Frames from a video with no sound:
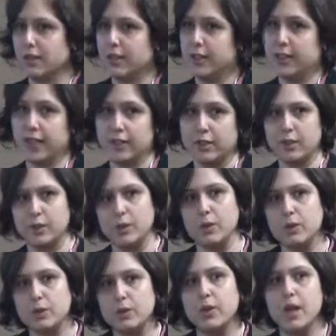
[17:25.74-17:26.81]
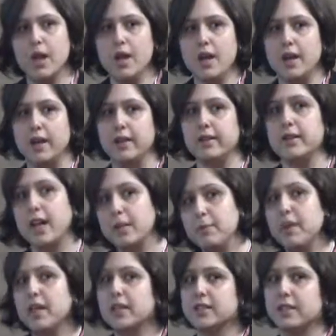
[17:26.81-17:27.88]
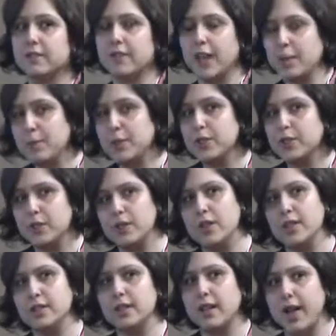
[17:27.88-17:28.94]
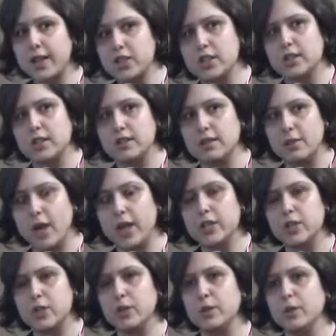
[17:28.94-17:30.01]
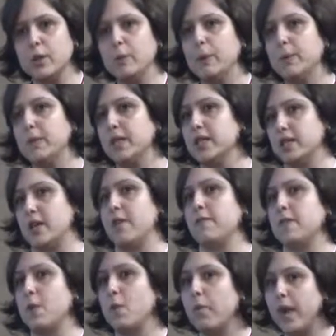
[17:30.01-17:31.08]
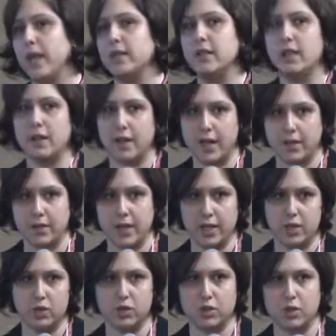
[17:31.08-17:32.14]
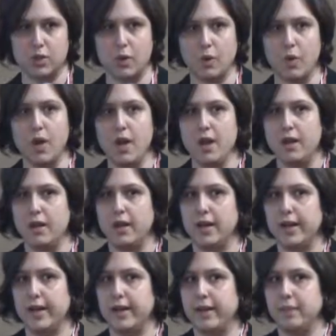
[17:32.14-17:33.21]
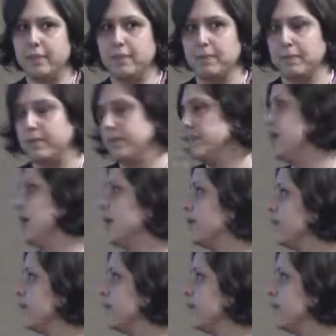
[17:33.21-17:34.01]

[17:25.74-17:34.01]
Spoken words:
cannot go through, not because of that particular interaction that I showed you, but because of the way they are arranged. So yeah.